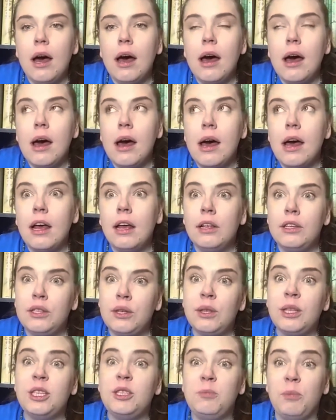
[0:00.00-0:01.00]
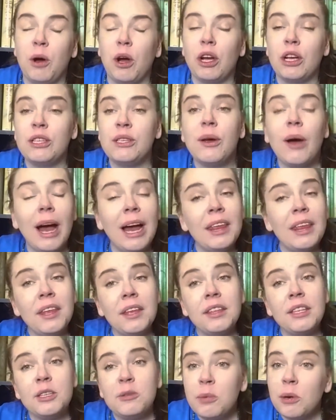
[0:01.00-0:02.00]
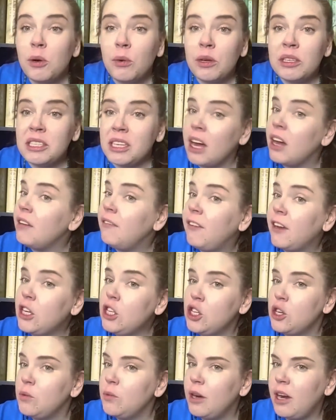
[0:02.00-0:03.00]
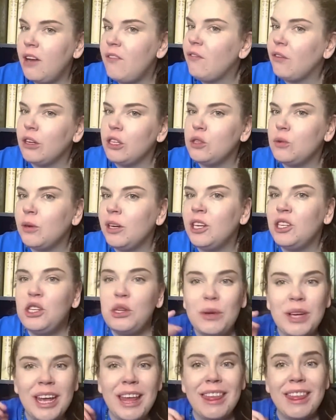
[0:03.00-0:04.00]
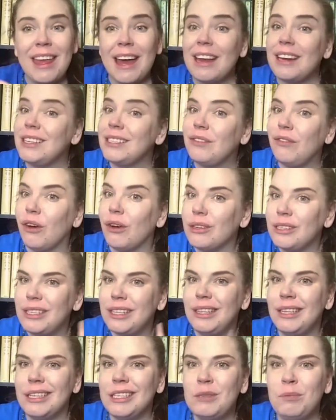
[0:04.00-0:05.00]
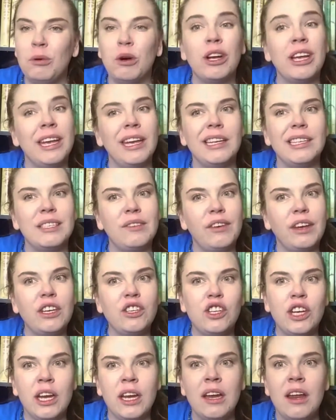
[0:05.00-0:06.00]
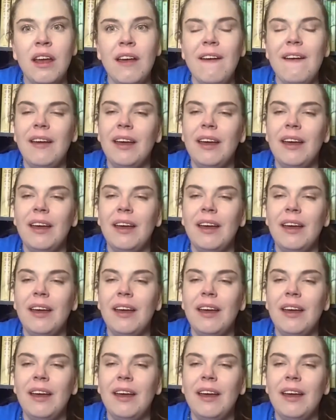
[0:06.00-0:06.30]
Uh, so this book. So I thought this book was nonfiction when I first went into it. That is false. This book is fiction.